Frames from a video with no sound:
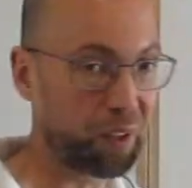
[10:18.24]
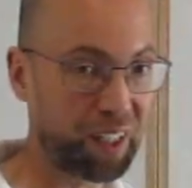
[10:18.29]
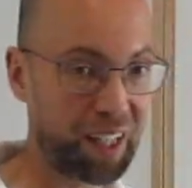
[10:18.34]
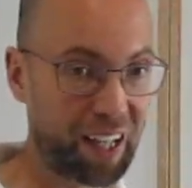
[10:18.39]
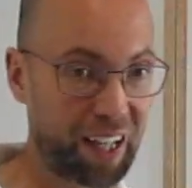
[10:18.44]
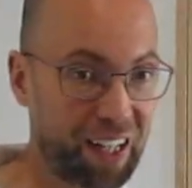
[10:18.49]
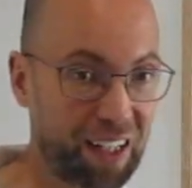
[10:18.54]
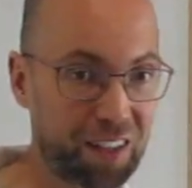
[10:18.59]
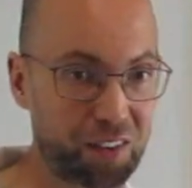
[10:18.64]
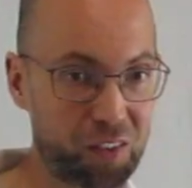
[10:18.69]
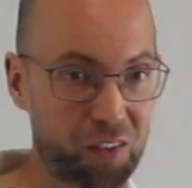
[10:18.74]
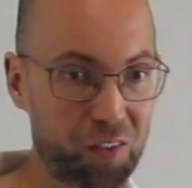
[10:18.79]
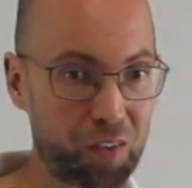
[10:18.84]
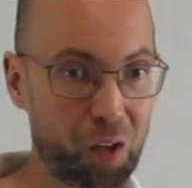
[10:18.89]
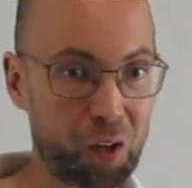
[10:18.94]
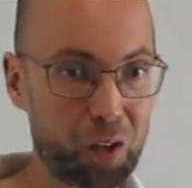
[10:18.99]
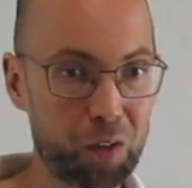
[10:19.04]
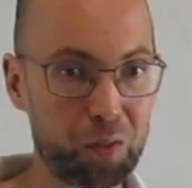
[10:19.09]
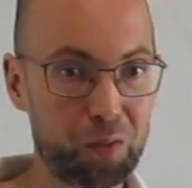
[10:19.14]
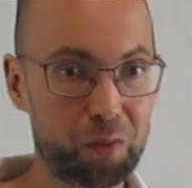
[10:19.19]
can't
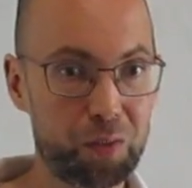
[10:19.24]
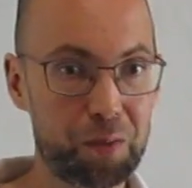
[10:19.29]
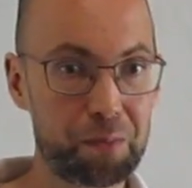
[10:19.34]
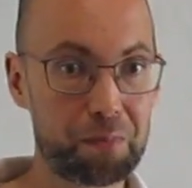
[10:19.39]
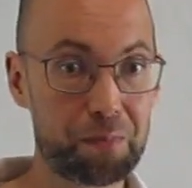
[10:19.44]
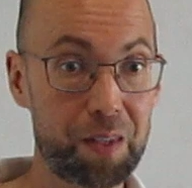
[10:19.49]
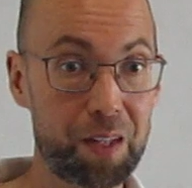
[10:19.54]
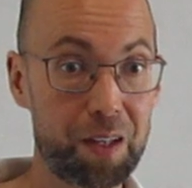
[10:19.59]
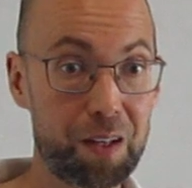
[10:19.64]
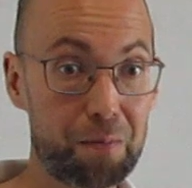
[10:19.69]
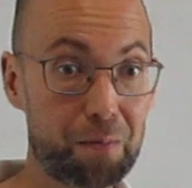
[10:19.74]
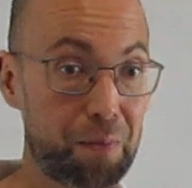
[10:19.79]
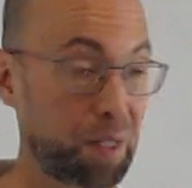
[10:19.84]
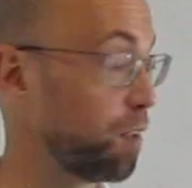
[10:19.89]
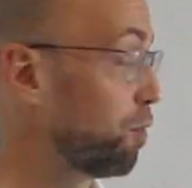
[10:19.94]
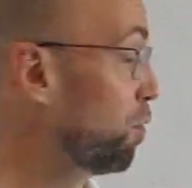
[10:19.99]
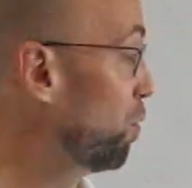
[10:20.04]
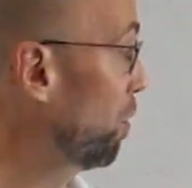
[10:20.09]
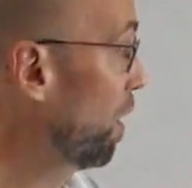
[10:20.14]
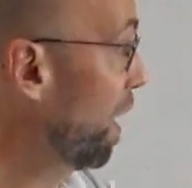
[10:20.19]
solve. But
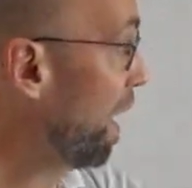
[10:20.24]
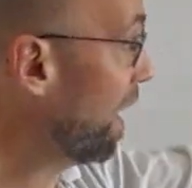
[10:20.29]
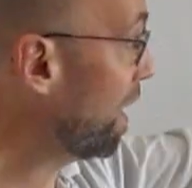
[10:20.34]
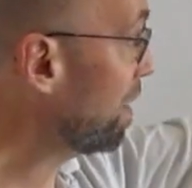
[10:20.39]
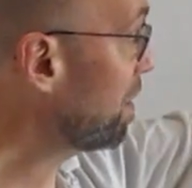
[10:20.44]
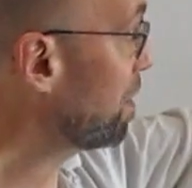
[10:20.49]
if you had